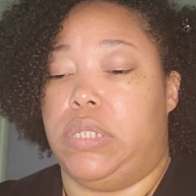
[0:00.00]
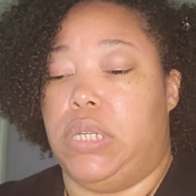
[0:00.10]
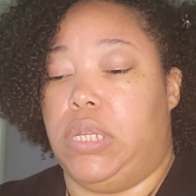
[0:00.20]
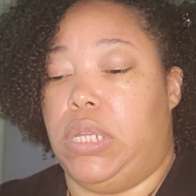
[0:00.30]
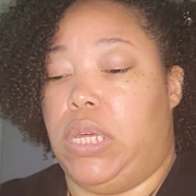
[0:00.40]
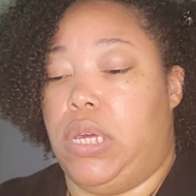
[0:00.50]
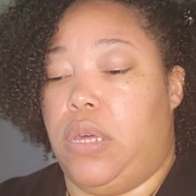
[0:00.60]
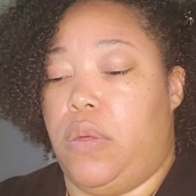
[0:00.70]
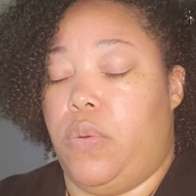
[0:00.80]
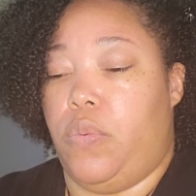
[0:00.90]

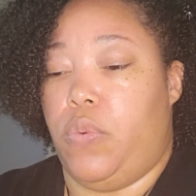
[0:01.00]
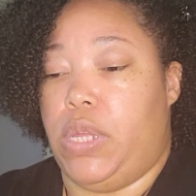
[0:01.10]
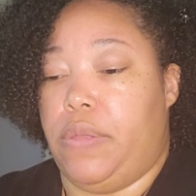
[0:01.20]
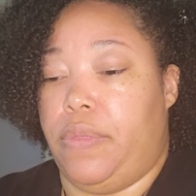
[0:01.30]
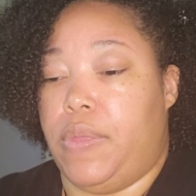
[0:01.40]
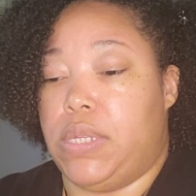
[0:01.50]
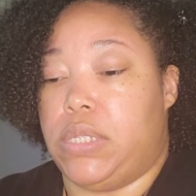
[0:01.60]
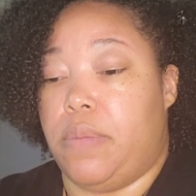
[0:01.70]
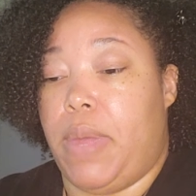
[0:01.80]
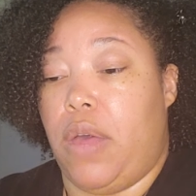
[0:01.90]
dealing with
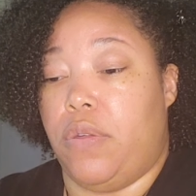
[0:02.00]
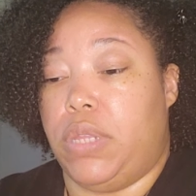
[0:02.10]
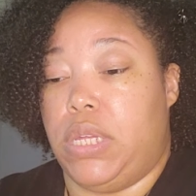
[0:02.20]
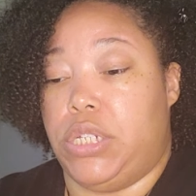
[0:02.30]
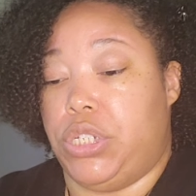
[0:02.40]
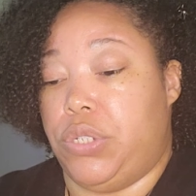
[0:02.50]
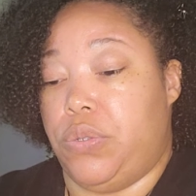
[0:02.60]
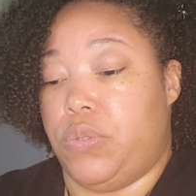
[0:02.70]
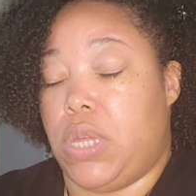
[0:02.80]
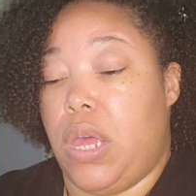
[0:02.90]
some health
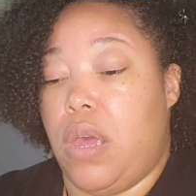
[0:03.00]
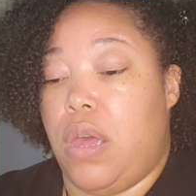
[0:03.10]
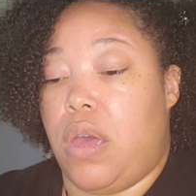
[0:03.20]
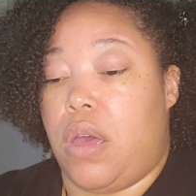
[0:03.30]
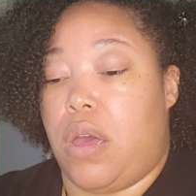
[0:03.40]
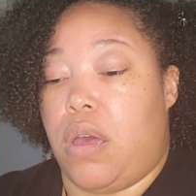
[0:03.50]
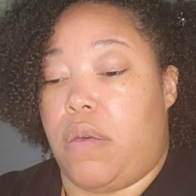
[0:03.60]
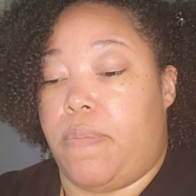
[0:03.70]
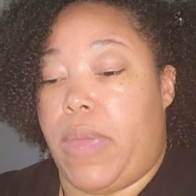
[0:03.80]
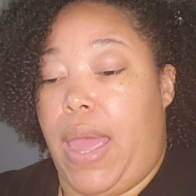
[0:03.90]
issues
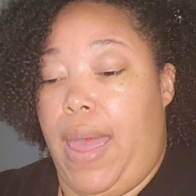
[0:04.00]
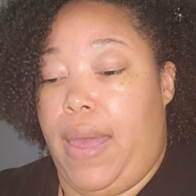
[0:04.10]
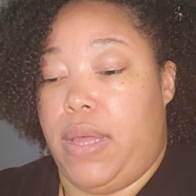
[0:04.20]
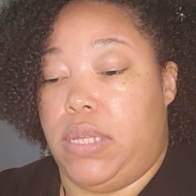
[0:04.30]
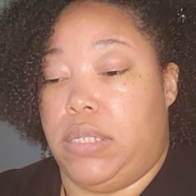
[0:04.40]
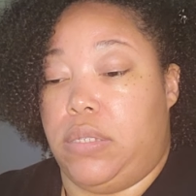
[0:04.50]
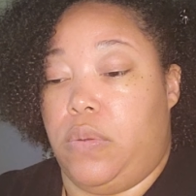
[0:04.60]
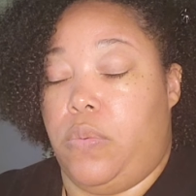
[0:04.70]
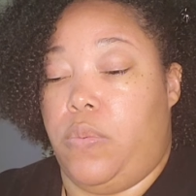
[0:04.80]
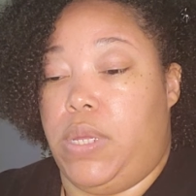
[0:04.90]
um, as
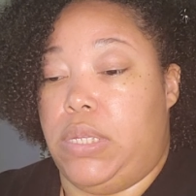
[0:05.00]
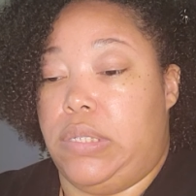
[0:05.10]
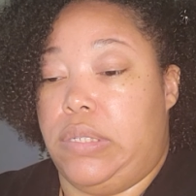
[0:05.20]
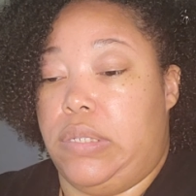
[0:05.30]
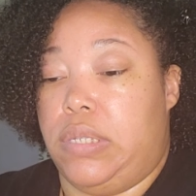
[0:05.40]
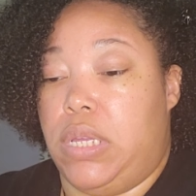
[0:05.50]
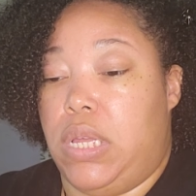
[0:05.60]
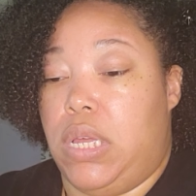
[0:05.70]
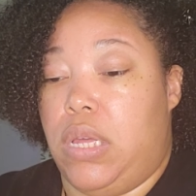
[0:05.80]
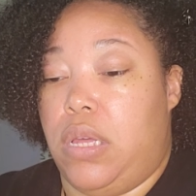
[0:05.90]
we
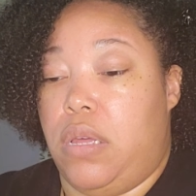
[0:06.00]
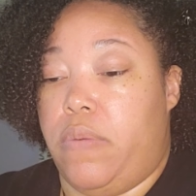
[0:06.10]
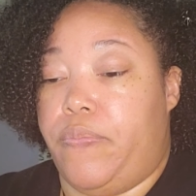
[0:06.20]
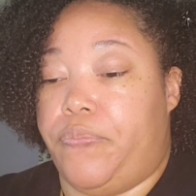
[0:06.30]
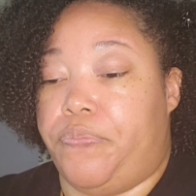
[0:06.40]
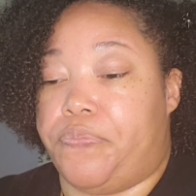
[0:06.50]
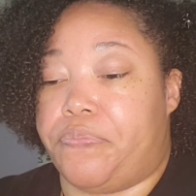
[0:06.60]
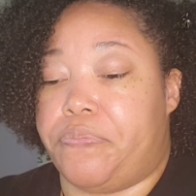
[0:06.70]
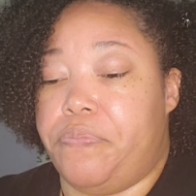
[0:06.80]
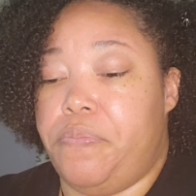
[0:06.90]
see
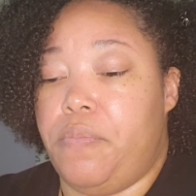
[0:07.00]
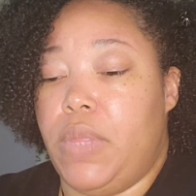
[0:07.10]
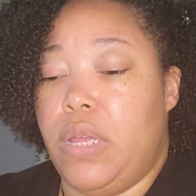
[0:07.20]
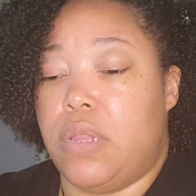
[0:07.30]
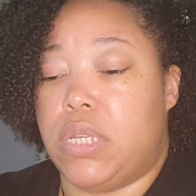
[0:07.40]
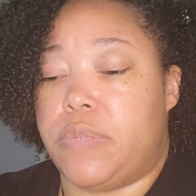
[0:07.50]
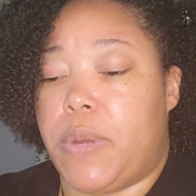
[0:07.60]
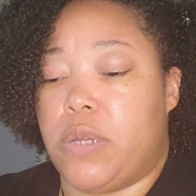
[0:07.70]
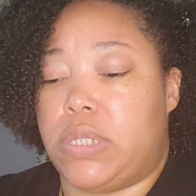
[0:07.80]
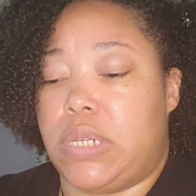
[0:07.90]
this
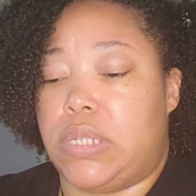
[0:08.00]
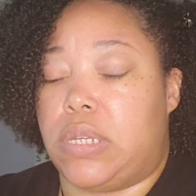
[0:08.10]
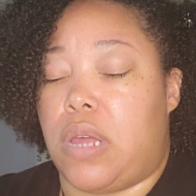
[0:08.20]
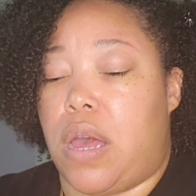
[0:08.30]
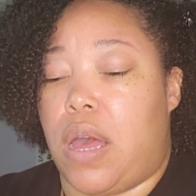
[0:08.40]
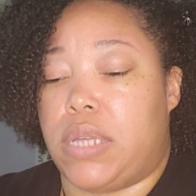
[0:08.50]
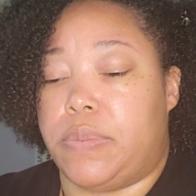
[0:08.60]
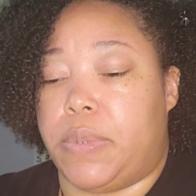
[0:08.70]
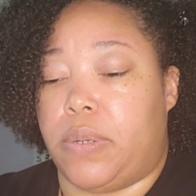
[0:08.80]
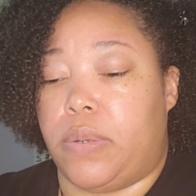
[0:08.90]
person is in a
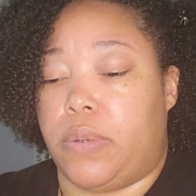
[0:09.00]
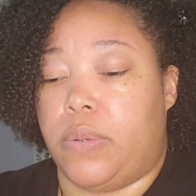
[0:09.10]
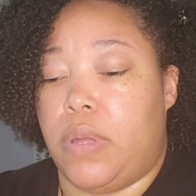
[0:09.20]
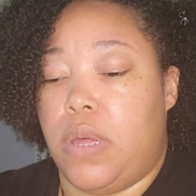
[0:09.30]
hospital